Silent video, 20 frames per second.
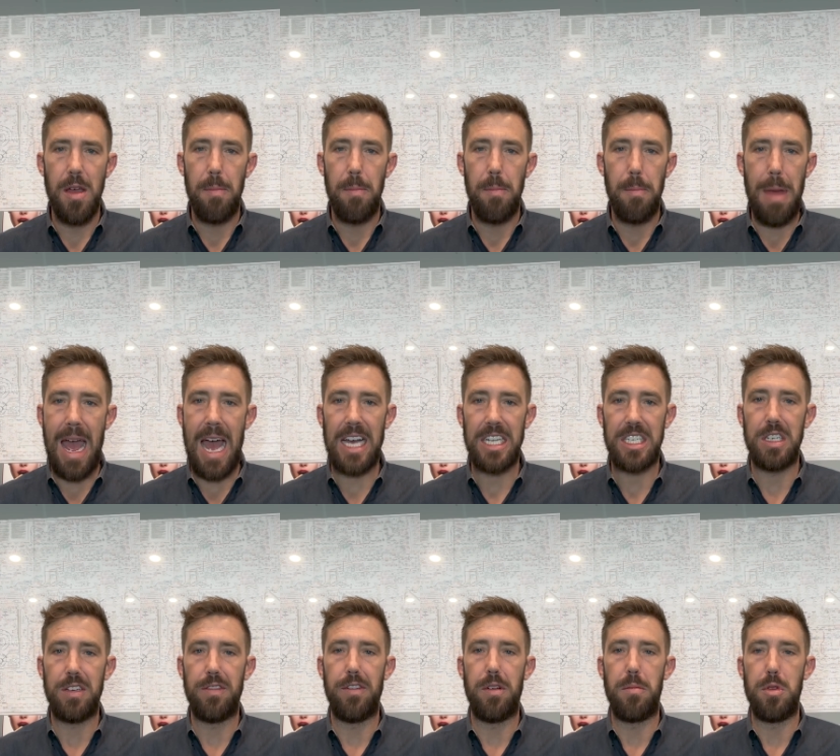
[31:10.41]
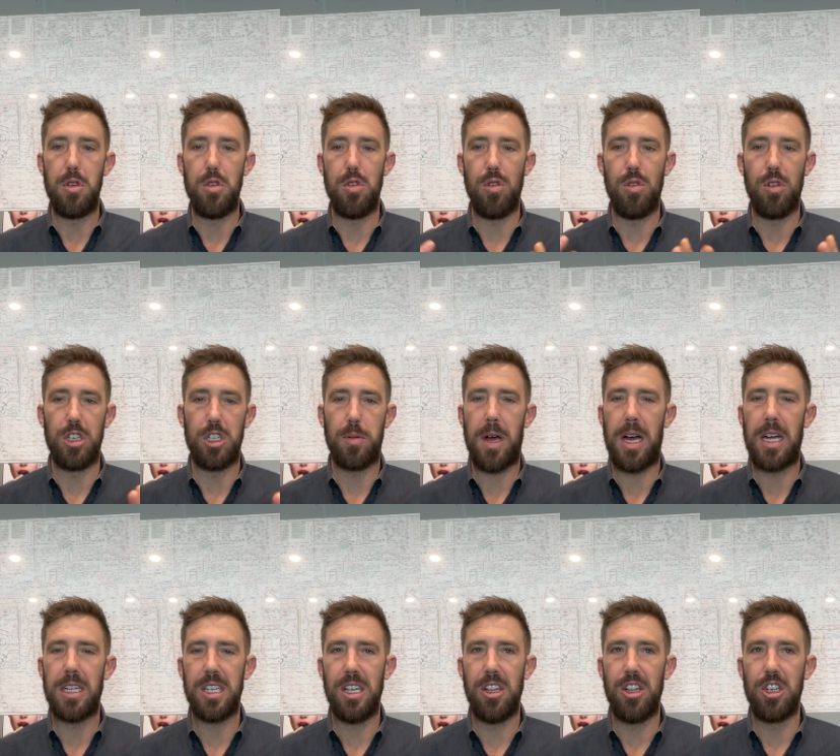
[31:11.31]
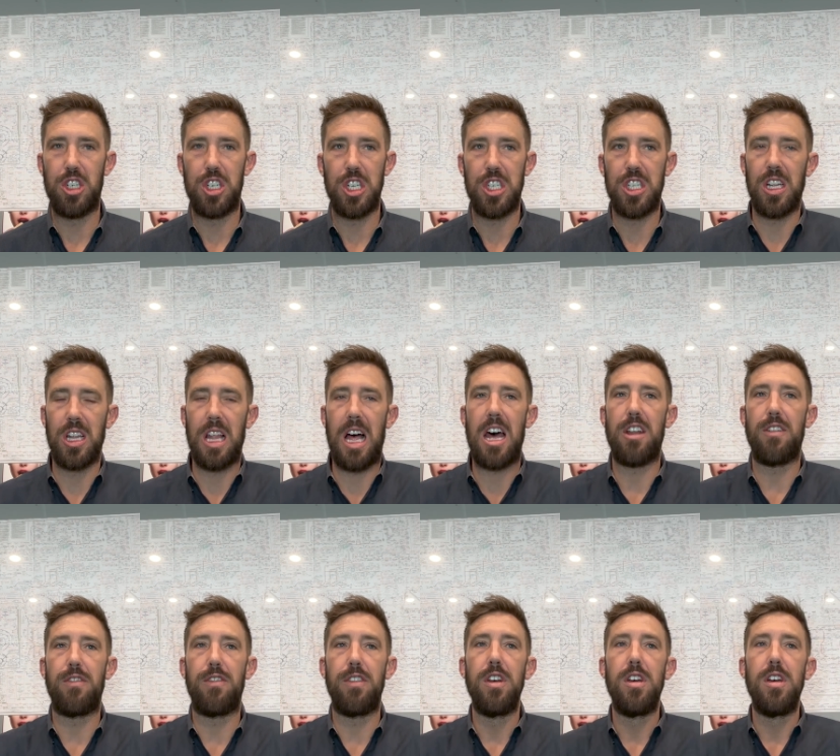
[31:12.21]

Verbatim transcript: massive immune response. And there's just a lot of